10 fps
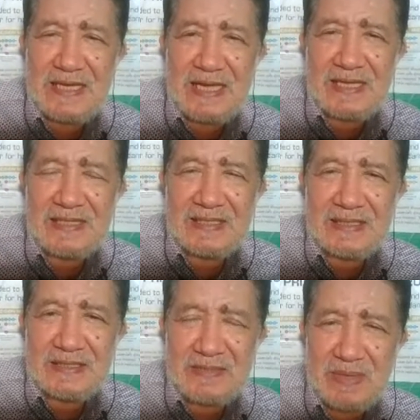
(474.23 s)
And
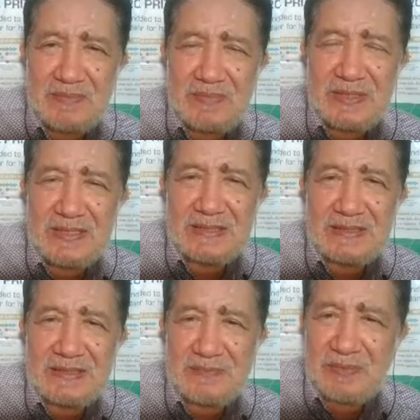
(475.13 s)
remember
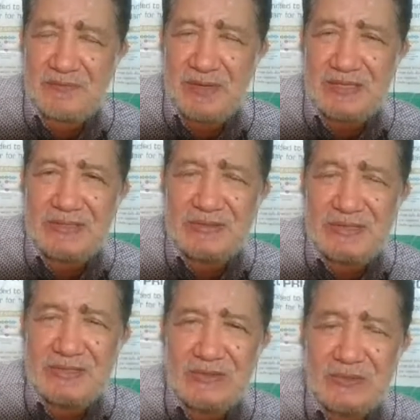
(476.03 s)
that prevention
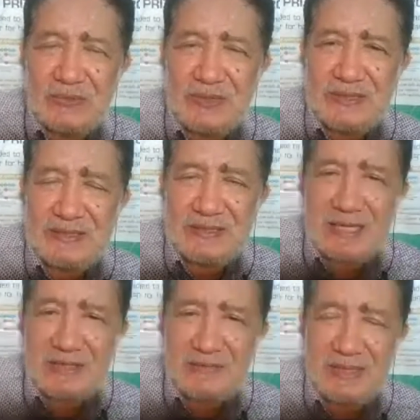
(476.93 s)
is always
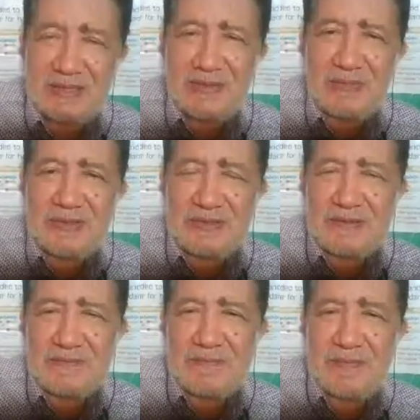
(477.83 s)
our best
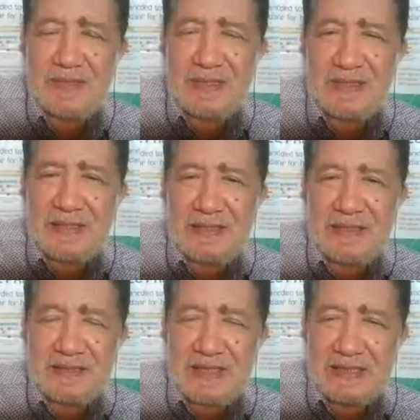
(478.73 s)
option
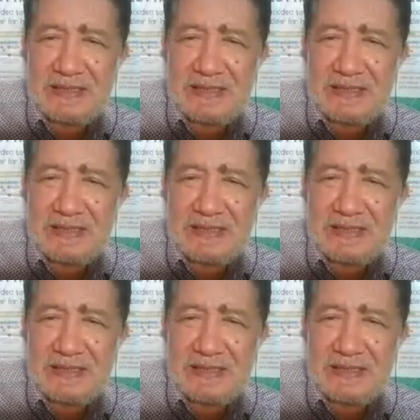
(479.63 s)
than